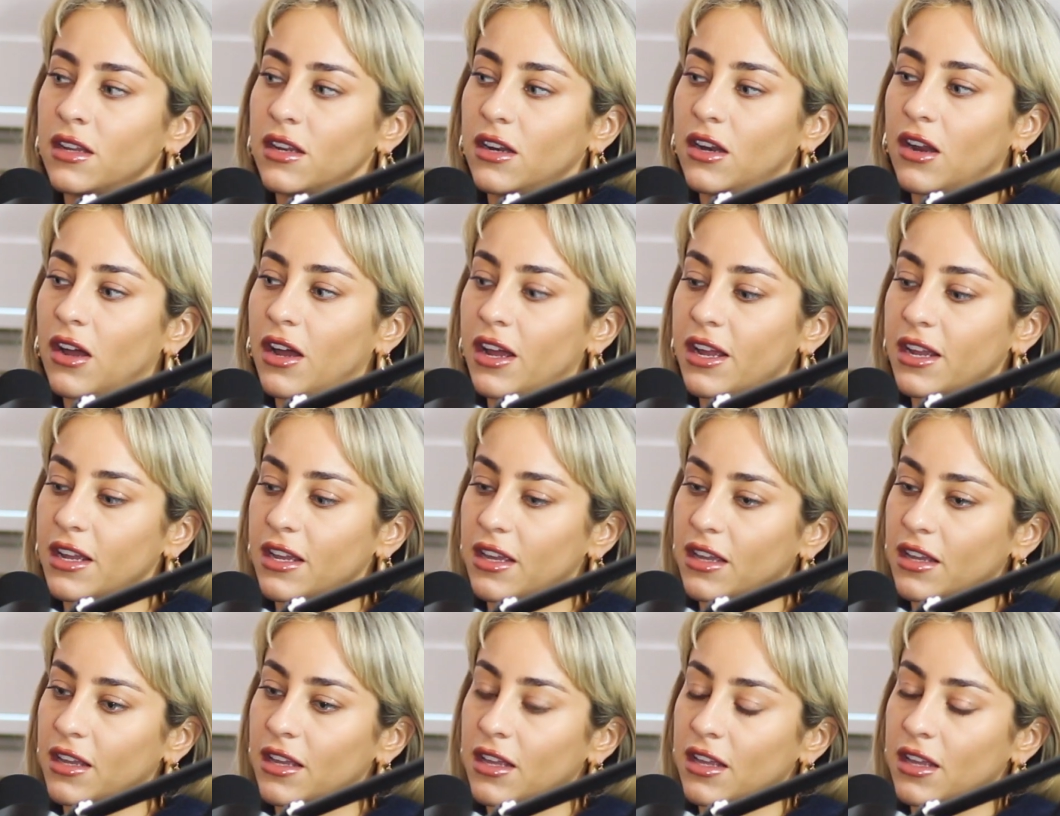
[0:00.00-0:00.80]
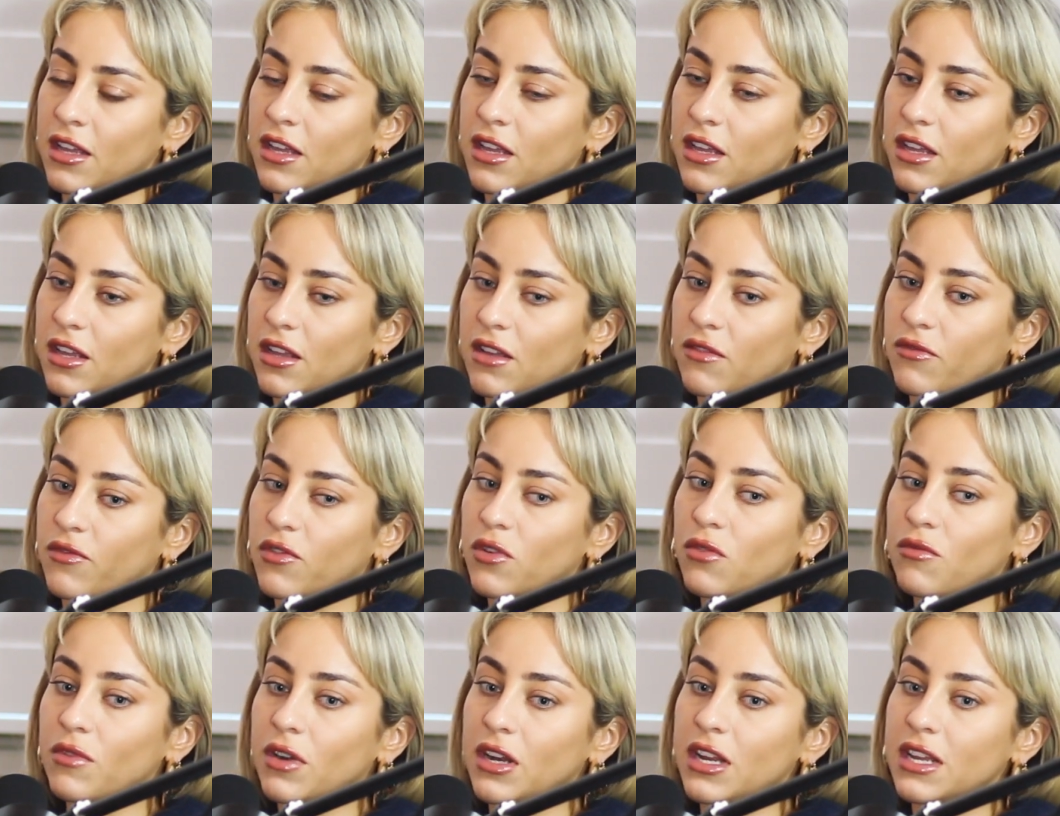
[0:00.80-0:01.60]
Like, if
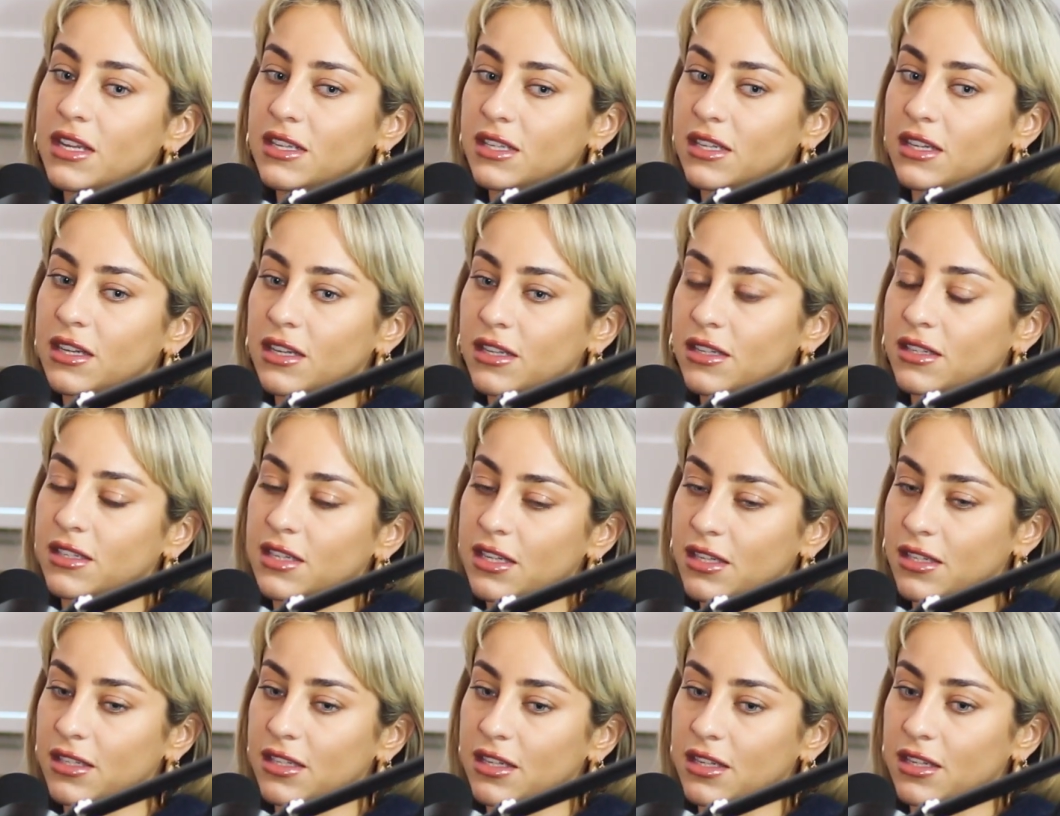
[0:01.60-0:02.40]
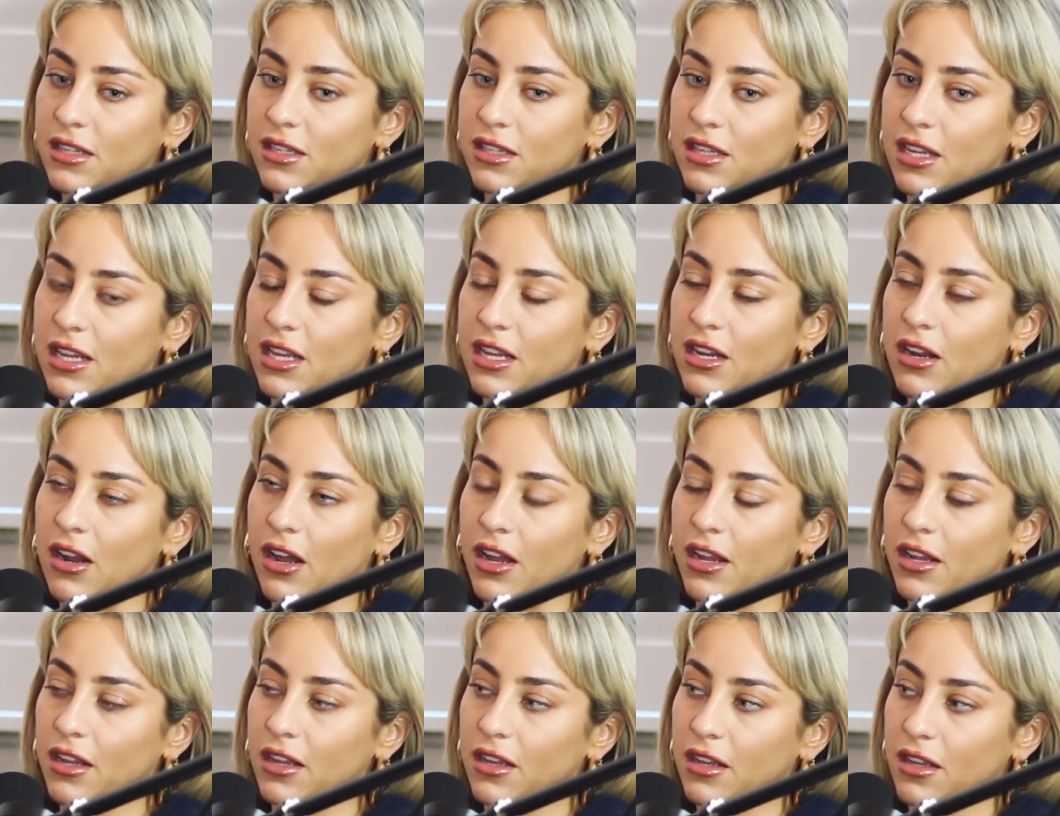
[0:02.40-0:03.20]
you're releasing consistently,
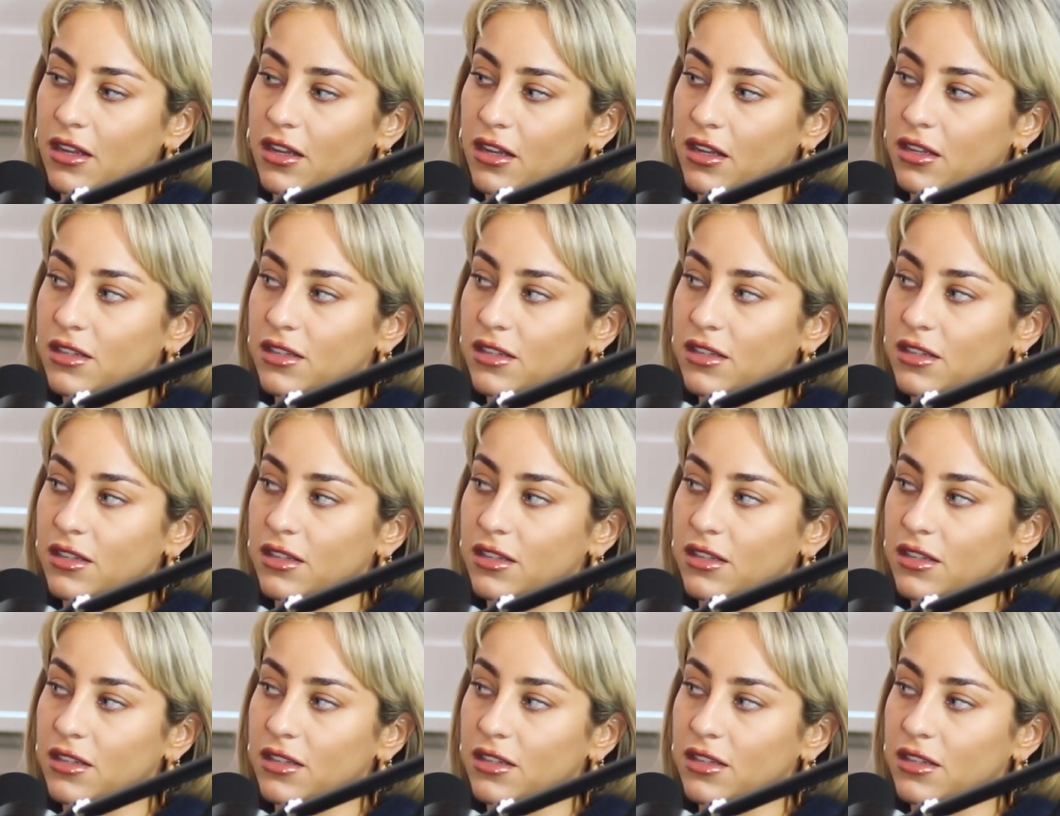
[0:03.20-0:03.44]
like,